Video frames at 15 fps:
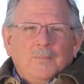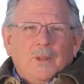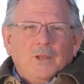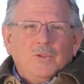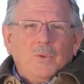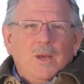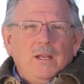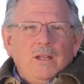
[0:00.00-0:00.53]

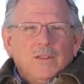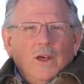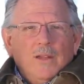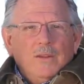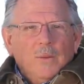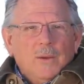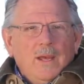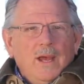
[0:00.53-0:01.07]
So any thought
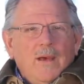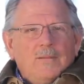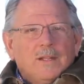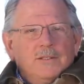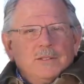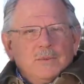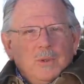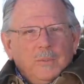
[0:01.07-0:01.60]
that we have
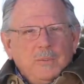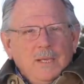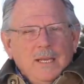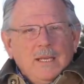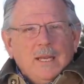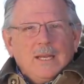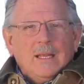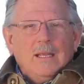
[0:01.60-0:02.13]
that's
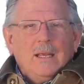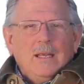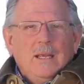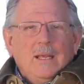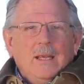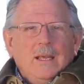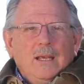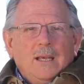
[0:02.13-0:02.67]
repeating
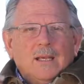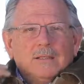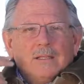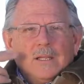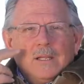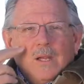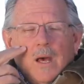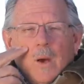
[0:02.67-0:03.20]
is
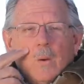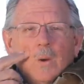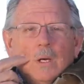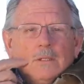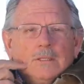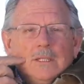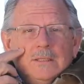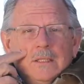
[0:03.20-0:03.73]
a thought where
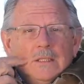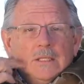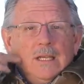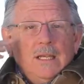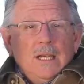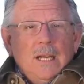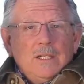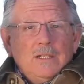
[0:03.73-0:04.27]
it's a
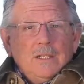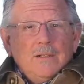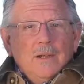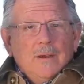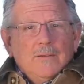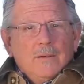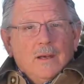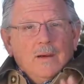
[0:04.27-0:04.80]
disconnection
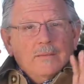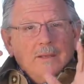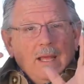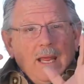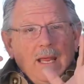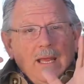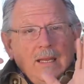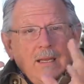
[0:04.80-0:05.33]
of the
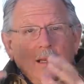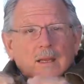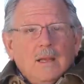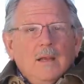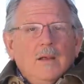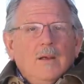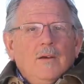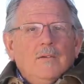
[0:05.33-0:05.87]
head
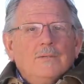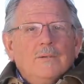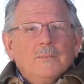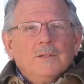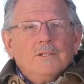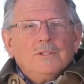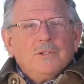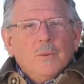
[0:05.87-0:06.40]
from
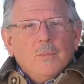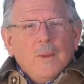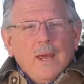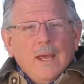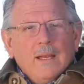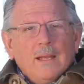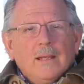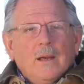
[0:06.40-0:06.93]
the
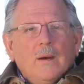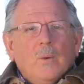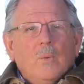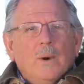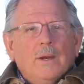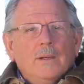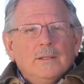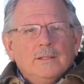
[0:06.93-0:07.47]
somatic
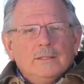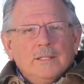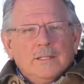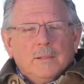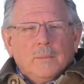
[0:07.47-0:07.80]
awareness in